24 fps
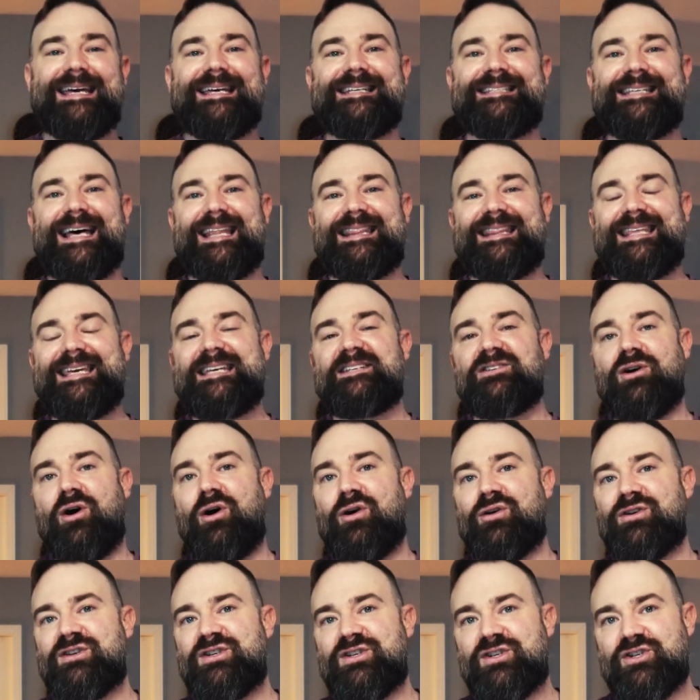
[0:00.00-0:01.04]
is that these
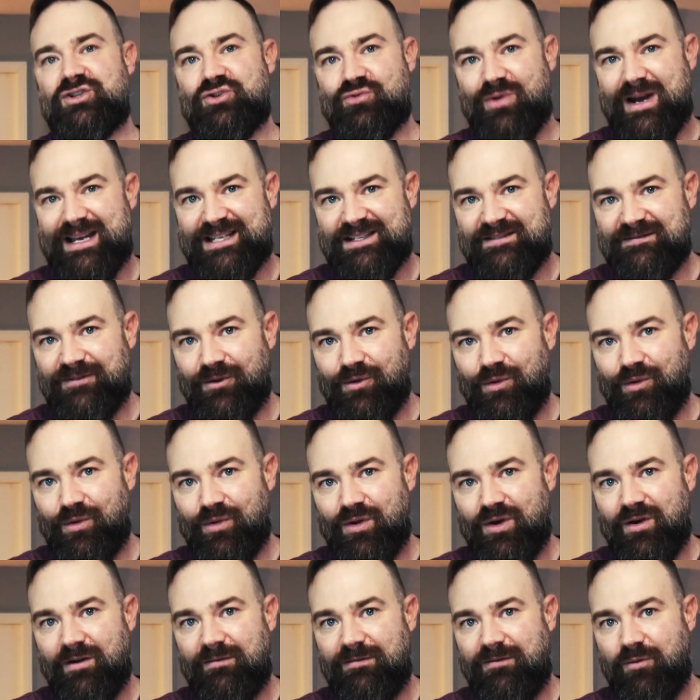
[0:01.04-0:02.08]
are
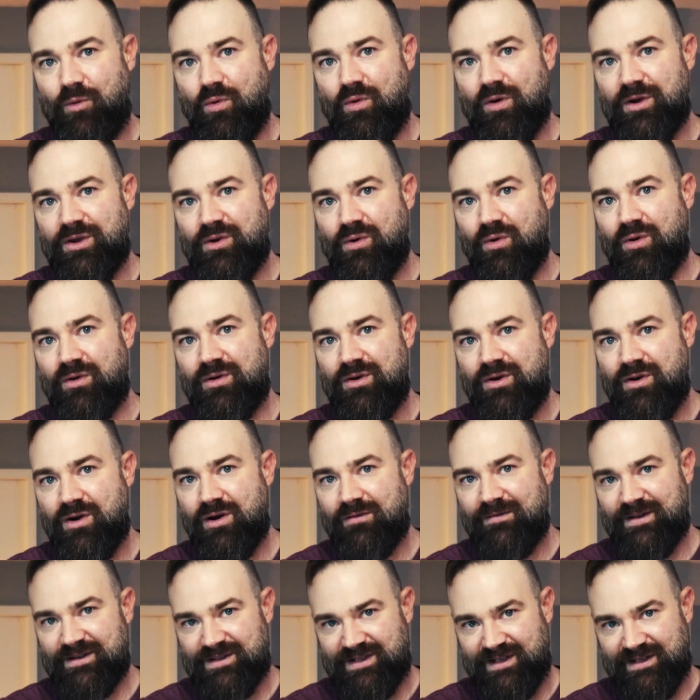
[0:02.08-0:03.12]
stressful for your
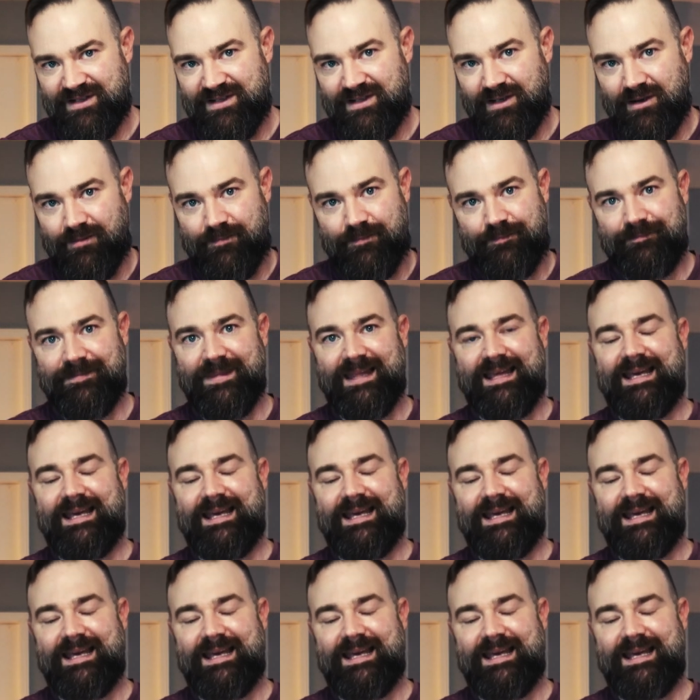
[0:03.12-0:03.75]
nervous system.